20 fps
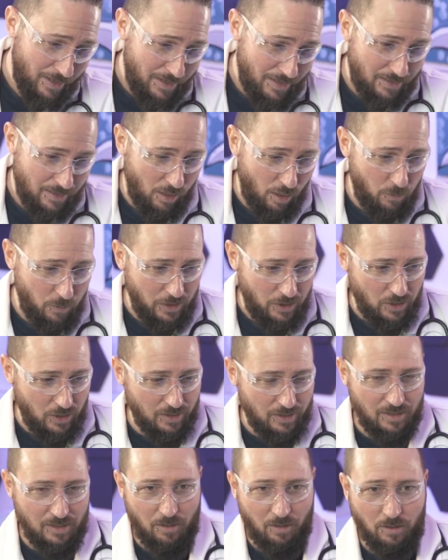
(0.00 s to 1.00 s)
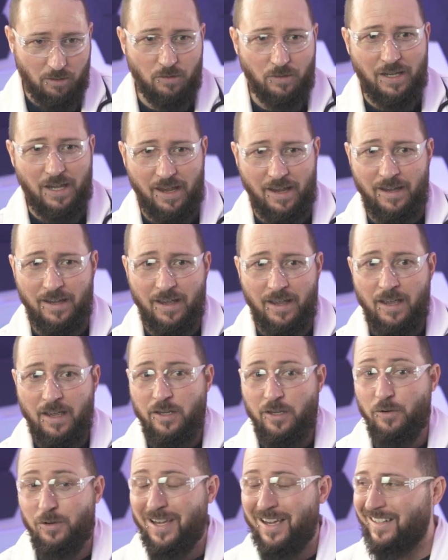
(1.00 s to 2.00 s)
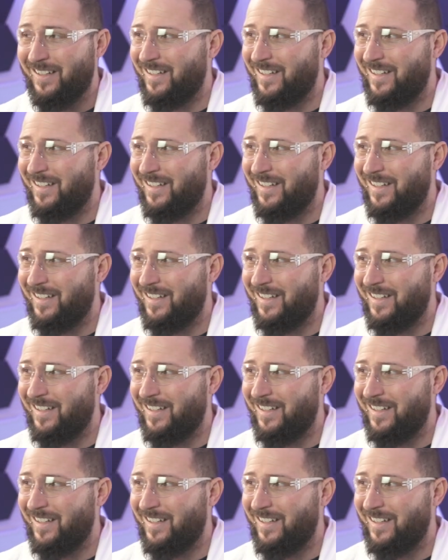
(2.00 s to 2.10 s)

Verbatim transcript: So we just thought, okay, you can